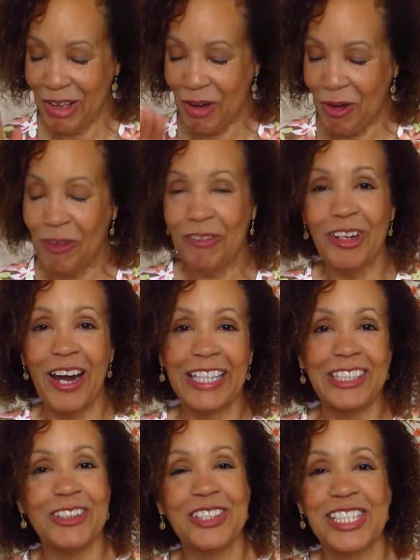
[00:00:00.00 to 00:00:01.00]
over, I
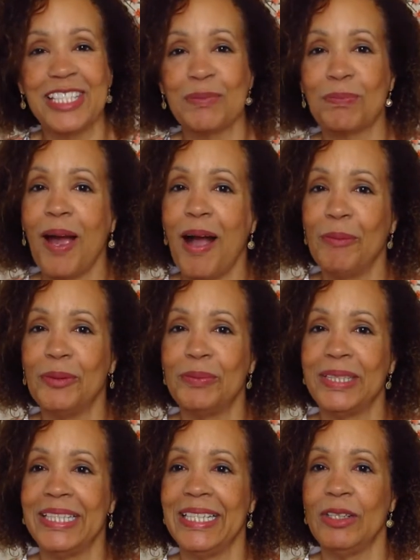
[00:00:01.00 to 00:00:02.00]
use this
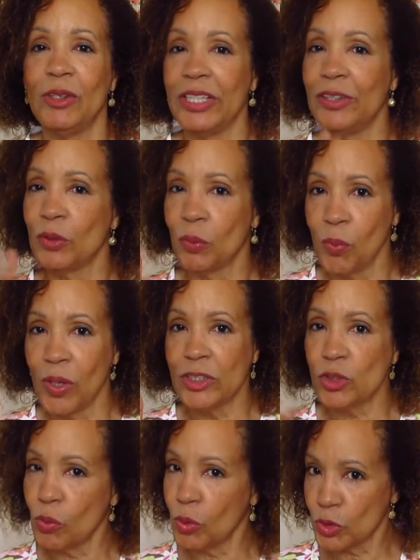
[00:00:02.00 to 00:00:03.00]
probably either
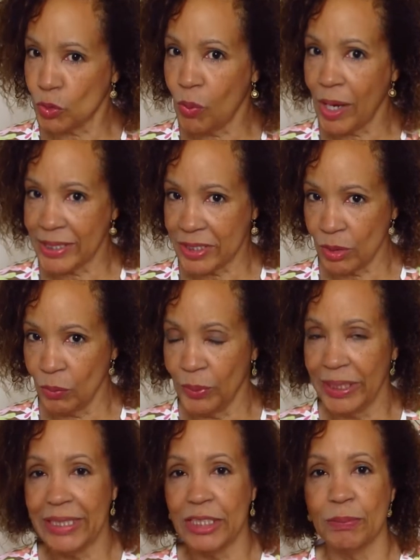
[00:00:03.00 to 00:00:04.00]
once or twice a
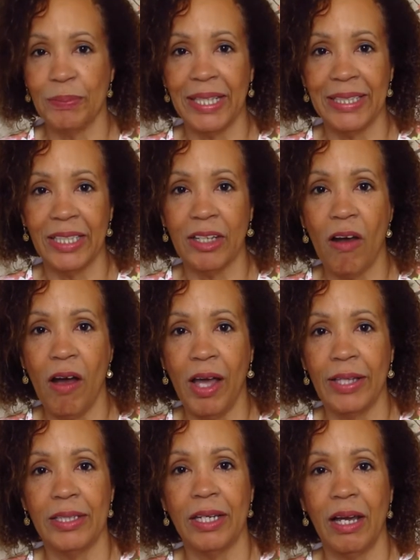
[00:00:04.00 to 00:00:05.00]
week, depending
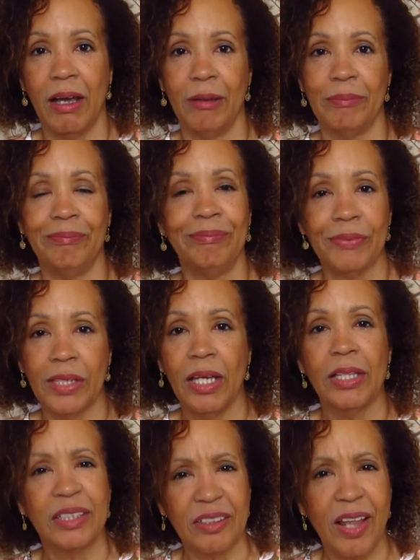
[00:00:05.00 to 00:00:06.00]
on um,
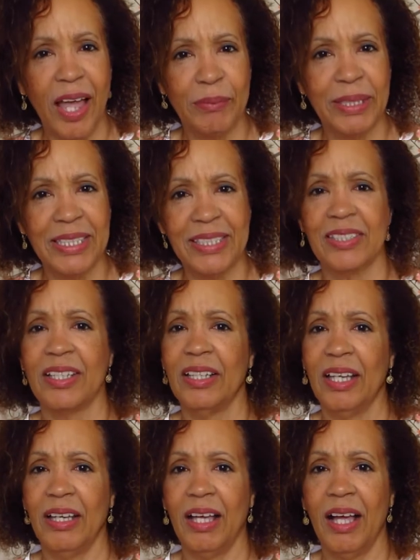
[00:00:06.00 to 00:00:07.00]
the climate,
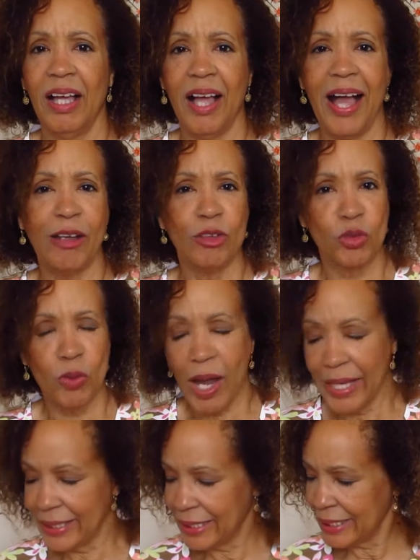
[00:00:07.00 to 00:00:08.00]
uh, how
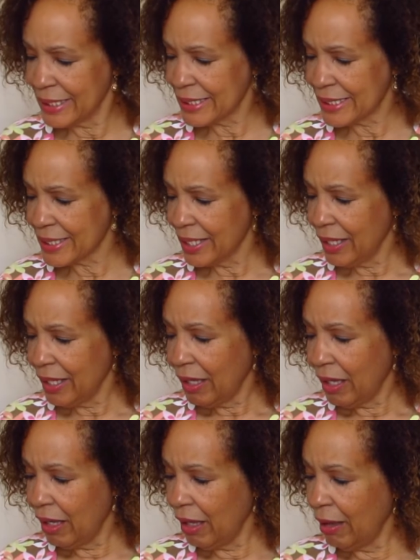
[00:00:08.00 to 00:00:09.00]
dry it is.
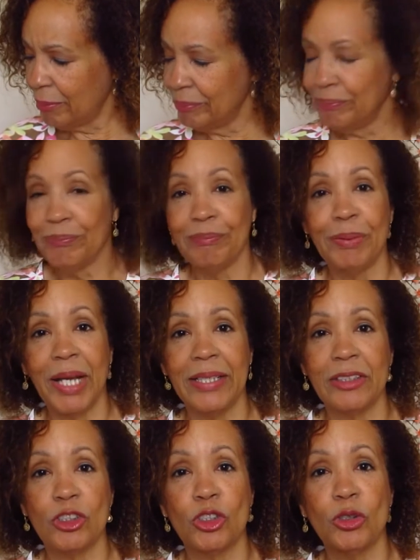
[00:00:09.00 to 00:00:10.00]
Um,
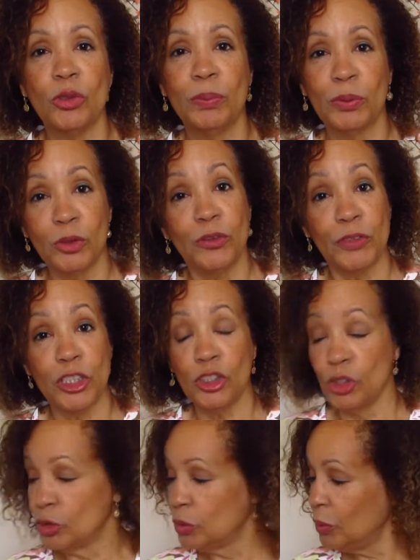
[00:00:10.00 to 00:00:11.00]
but to prove to
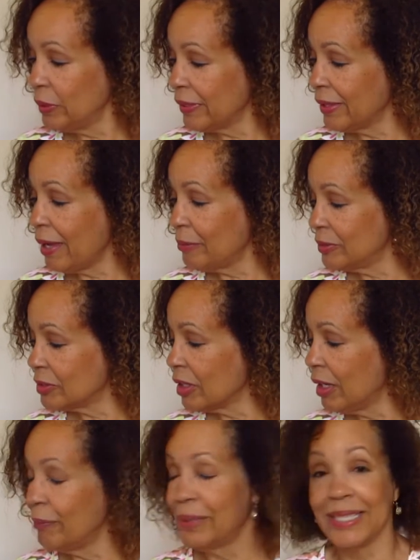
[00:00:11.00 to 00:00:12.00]
you that
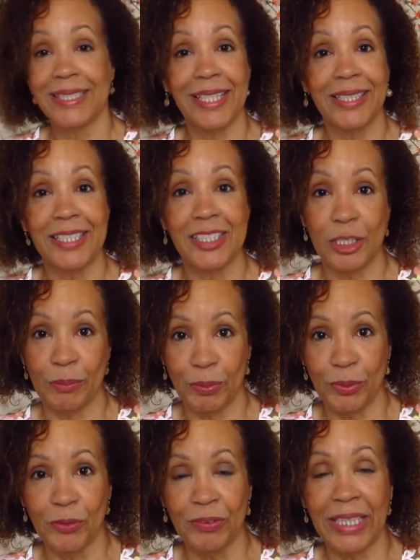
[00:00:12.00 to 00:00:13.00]
uh, my skin is
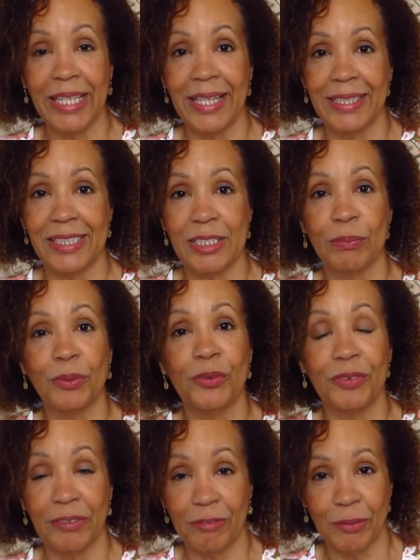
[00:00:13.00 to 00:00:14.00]
improving, and it's
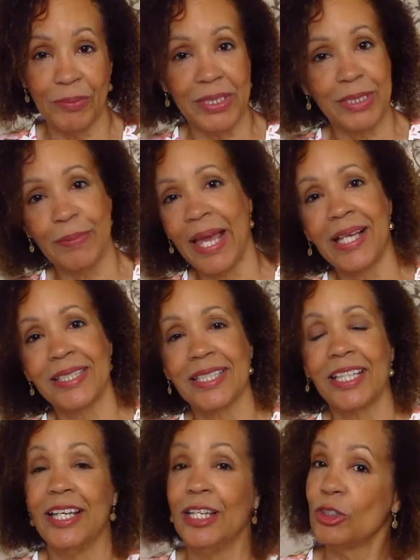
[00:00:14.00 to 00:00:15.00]
improving from this
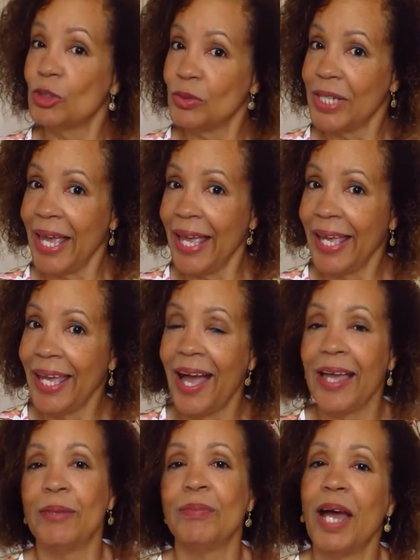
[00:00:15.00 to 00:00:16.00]
mask, today
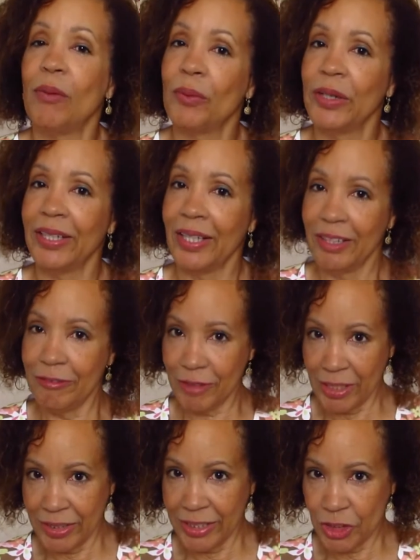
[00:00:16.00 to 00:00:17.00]
I am not wearing any
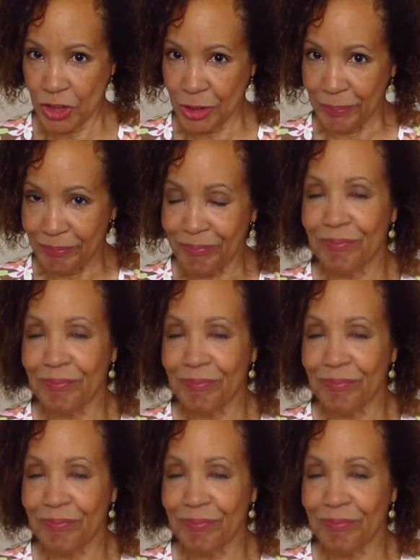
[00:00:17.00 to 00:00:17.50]
foundation.